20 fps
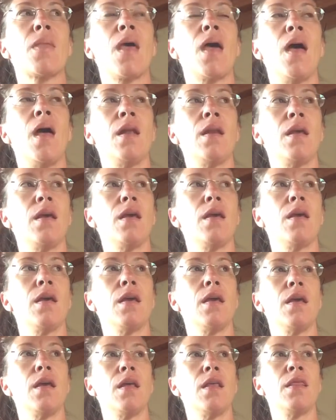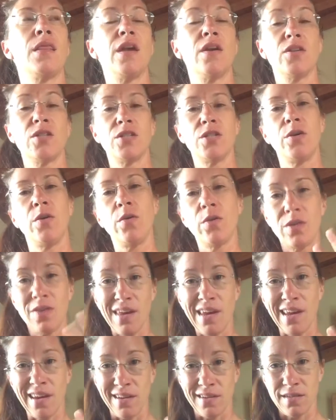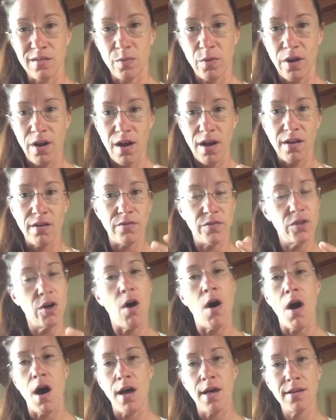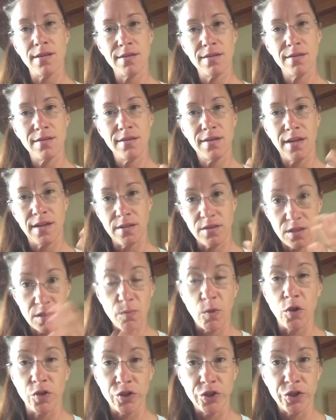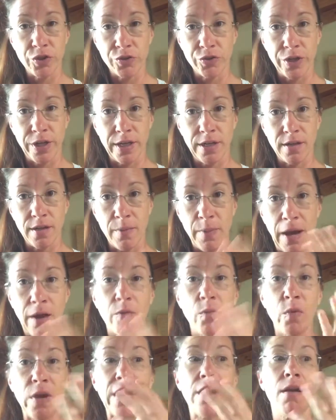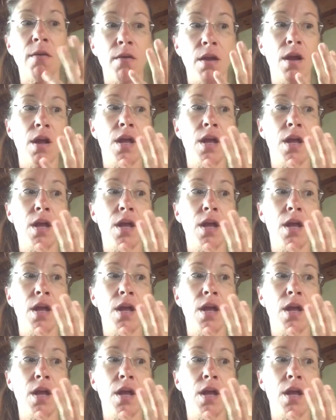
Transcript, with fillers: And there's two things we're kind of taught as small children about we are